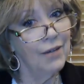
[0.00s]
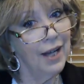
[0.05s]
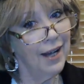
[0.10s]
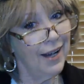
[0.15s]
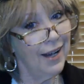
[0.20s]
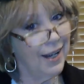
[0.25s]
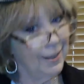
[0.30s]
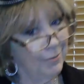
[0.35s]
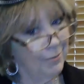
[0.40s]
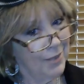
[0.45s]

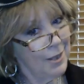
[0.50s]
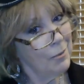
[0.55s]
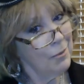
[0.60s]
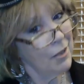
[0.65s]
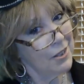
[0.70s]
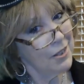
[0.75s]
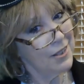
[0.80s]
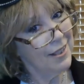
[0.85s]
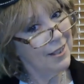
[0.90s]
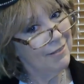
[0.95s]
I'm the
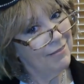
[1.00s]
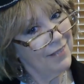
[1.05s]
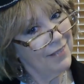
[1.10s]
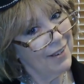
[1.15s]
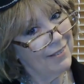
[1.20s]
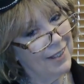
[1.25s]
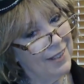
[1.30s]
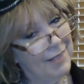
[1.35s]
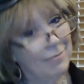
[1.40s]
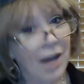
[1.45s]
spreadsheet
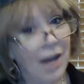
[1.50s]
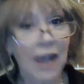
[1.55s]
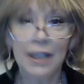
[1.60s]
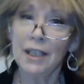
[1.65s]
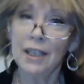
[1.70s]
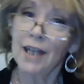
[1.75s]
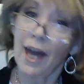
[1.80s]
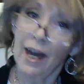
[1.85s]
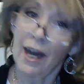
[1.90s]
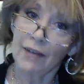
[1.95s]
fairy. I need
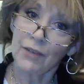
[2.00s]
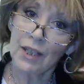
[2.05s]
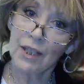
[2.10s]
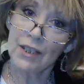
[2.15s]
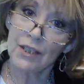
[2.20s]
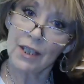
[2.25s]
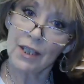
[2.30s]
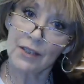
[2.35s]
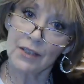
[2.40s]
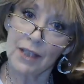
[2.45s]
a hat that
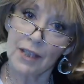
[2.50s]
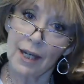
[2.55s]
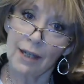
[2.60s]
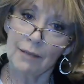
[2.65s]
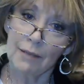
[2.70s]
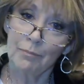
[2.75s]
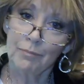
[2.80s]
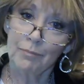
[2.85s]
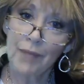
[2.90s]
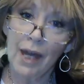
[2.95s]
says that.
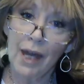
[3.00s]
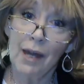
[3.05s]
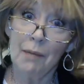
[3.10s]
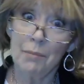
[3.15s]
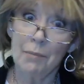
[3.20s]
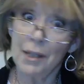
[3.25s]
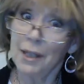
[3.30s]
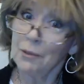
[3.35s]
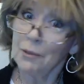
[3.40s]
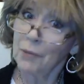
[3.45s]

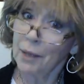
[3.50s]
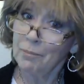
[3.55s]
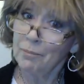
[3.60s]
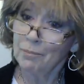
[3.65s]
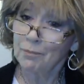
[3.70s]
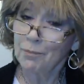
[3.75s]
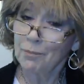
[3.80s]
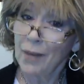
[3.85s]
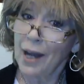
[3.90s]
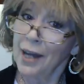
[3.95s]
But anyway,
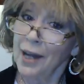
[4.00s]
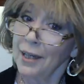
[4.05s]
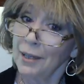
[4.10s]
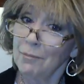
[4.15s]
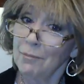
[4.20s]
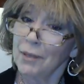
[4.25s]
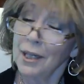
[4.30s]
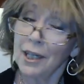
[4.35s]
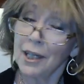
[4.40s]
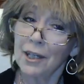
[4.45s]
I am
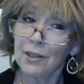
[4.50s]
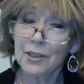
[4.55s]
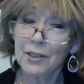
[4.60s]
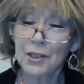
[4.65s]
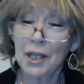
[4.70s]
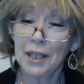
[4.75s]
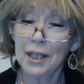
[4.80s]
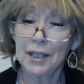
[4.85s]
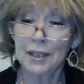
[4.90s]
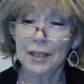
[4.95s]
here
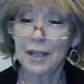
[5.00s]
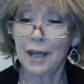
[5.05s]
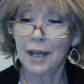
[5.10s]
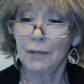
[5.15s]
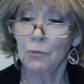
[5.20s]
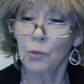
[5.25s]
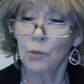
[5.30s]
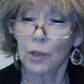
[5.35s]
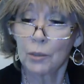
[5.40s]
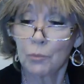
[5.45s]
taking a
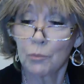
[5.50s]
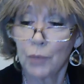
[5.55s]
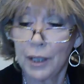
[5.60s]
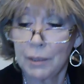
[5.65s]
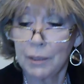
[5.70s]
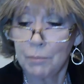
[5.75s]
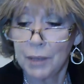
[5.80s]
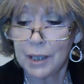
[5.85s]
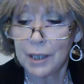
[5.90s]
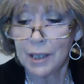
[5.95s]
work break
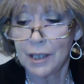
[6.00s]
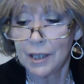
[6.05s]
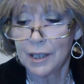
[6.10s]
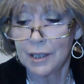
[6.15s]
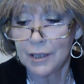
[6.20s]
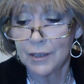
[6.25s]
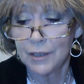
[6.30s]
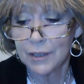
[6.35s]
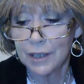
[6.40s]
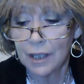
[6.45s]

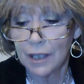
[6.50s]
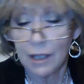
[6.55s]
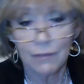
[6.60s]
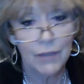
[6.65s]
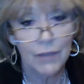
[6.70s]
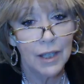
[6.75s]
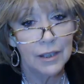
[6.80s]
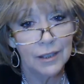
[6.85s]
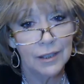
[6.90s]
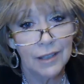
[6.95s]
because, yeah, I've
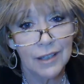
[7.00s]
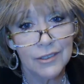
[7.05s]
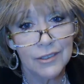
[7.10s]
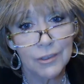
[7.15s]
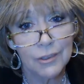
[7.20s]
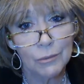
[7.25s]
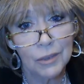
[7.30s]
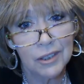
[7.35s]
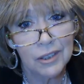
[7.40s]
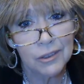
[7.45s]
kind of lost the
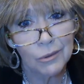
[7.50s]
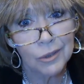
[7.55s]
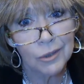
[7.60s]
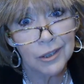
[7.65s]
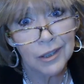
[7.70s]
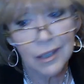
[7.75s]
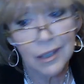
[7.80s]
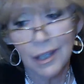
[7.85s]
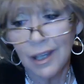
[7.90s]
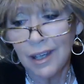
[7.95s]
will to work.
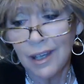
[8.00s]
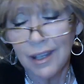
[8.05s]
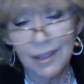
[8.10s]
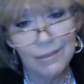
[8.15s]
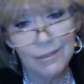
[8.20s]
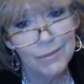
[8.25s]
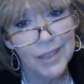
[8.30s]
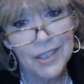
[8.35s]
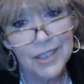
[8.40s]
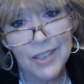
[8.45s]

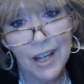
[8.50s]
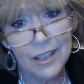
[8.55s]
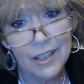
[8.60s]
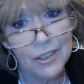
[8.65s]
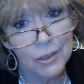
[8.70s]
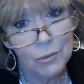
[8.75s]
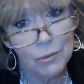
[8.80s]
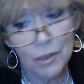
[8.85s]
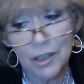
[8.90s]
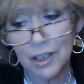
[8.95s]
It's hard
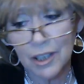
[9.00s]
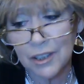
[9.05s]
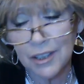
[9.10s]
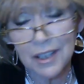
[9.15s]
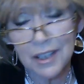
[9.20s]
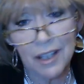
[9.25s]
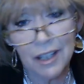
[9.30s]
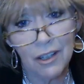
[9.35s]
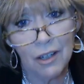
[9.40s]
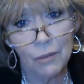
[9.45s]
to work on your
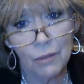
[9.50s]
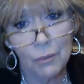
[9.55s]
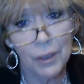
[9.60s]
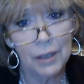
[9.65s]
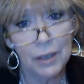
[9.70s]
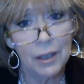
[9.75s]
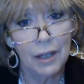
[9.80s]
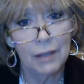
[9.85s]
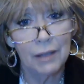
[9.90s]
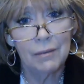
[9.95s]
day off when
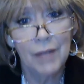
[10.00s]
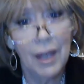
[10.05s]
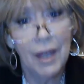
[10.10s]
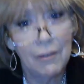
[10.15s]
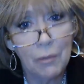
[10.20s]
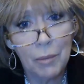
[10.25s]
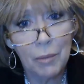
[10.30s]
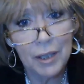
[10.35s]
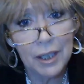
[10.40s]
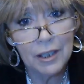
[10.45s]
uh,
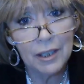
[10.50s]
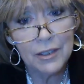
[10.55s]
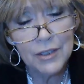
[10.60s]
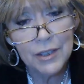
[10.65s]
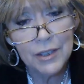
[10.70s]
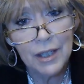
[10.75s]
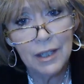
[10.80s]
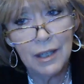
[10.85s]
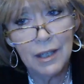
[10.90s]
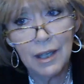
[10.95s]
everybody else
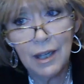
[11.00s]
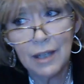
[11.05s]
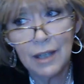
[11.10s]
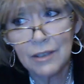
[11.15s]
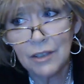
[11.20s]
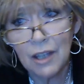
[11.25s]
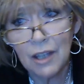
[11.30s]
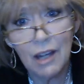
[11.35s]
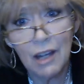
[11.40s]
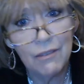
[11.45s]
in
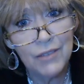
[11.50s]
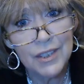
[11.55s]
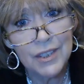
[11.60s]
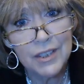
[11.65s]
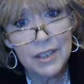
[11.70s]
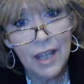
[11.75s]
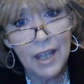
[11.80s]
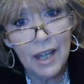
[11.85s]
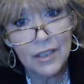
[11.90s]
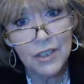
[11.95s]
the office
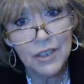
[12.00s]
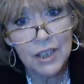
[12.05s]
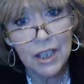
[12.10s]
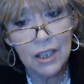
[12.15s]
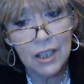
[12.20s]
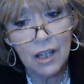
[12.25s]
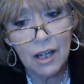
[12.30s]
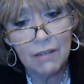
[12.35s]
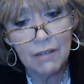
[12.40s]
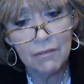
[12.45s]
has the day
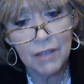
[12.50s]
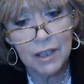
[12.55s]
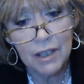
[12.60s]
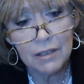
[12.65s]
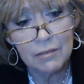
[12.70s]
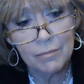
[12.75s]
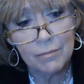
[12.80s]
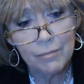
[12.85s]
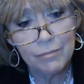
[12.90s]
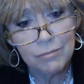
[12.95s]
off and,
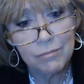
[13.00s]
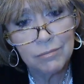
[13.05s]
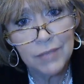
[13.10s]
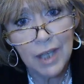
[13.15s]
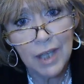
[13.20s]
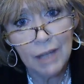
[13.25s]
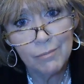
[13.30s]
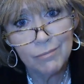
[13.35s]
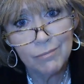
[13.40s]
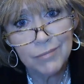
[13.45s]

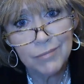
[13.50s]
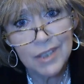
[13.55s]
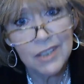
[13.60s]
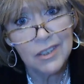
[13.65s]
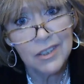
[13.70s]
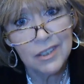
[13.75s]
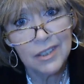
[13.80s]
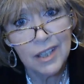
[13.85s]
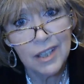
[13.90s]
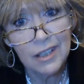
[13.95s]
yeah, it's
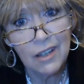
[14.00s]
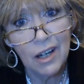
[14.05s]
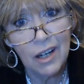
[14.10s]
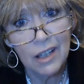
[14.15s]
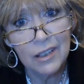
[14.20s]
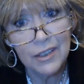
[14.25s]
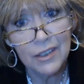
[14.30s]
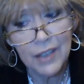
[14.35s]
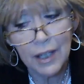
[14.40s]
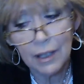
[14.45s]
like a
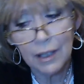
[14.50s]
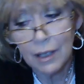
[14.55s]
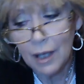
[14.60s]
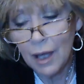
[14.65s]
holiday.